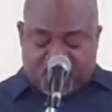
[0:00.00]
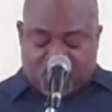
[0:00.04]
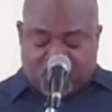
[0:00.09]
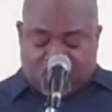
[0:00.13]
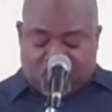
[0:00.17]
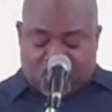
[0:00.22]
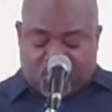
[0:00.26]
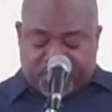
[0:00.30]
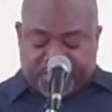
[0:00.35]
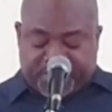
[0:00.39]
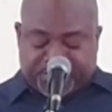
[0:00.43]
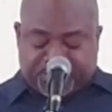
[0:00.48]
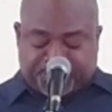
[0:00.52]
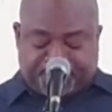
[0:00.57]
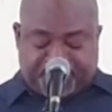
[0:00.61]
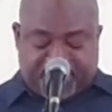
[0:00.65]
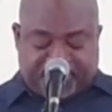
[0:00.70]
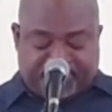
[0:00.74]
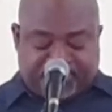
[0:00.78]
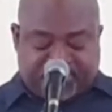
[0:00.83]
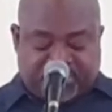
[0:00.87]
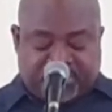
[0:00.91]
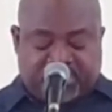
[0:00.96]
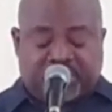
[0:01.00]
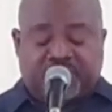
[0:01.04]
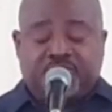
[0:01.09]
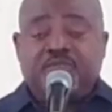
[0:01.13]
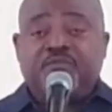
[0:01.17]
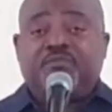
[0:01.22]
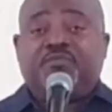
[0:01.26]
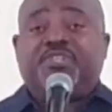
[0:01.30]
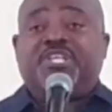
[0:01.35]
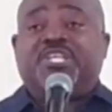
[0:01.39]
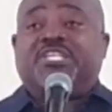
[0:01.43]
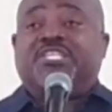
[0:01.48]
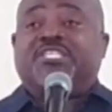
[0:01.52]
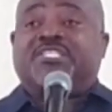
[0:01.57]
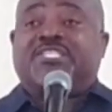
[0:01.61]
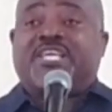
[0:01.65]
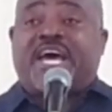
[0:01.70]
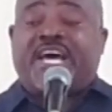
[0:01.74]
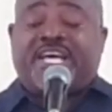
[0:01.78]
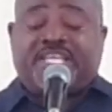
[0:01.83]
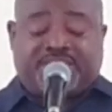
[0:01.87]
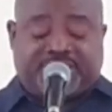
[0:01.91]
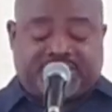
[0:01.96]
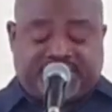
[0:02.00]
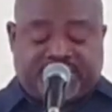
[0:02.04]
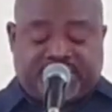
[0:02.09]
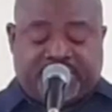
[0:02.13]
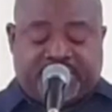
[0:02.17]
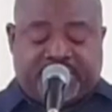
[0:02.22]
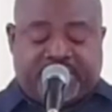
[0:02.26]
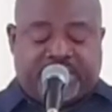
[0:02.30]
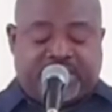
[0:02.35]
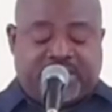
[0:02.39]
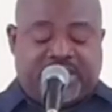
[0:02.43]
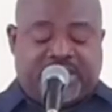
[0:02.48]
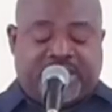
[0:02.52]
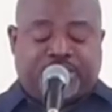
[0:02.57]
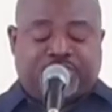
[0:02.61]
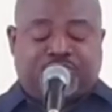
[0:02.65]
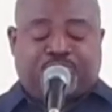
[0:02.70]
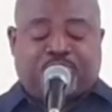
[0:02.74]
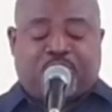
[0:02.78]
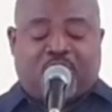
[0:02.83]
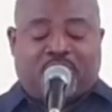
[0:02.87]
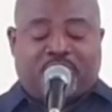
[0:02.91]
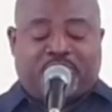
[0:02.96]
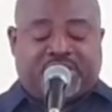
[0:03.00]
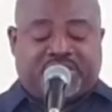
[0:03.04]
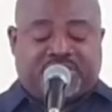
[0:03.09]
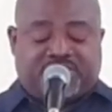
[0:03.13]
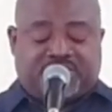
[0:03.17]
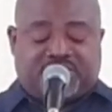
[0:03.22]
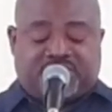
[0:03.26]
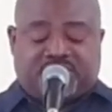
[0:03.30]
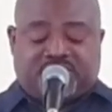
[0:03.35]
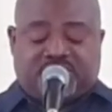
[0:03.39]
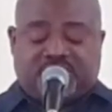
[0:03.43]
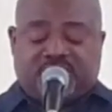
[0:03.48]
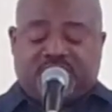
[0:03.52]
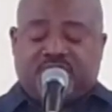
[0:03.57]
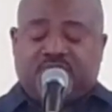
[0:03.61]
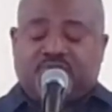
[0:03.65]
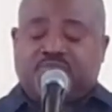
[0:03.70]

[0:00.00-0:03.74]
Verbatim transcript: on his people the disaster he has promised.